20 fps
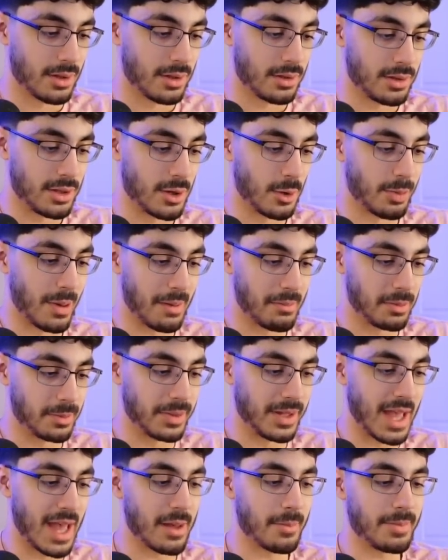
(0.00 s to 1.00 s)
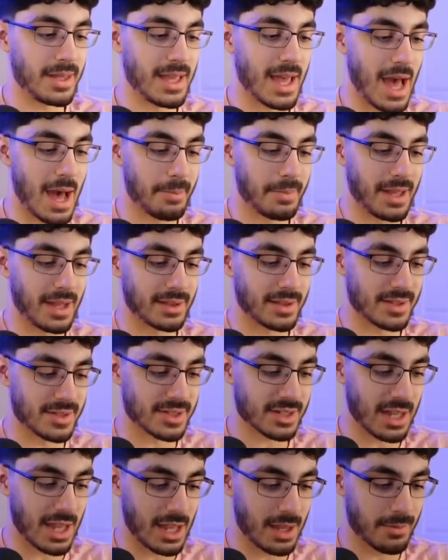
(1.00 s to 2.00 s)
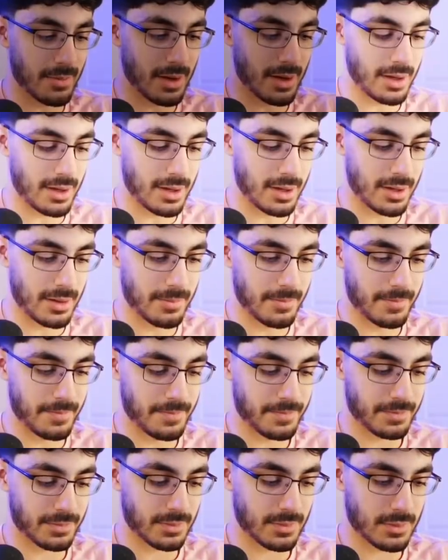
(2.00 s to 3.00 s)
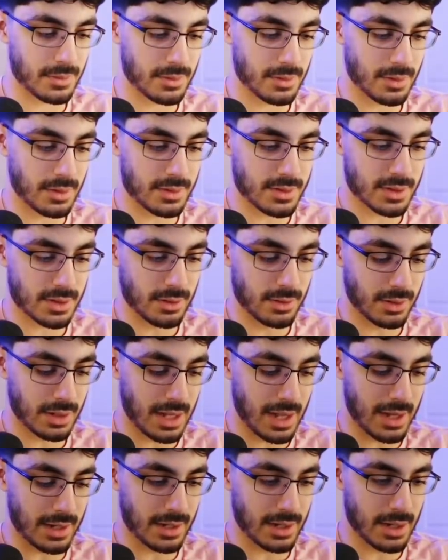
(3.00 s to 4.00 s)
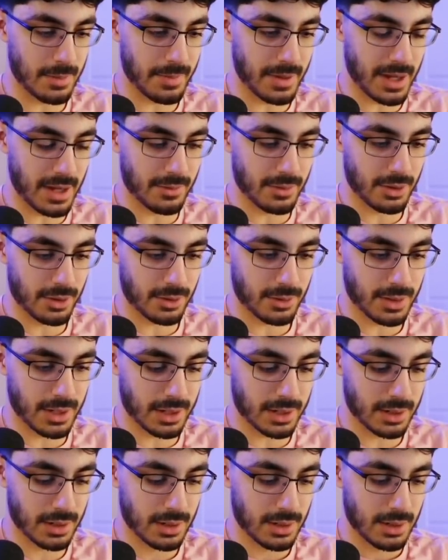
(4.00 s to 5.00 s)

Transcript: You'll probably be happy at this game. Let's go cannon up high real quick.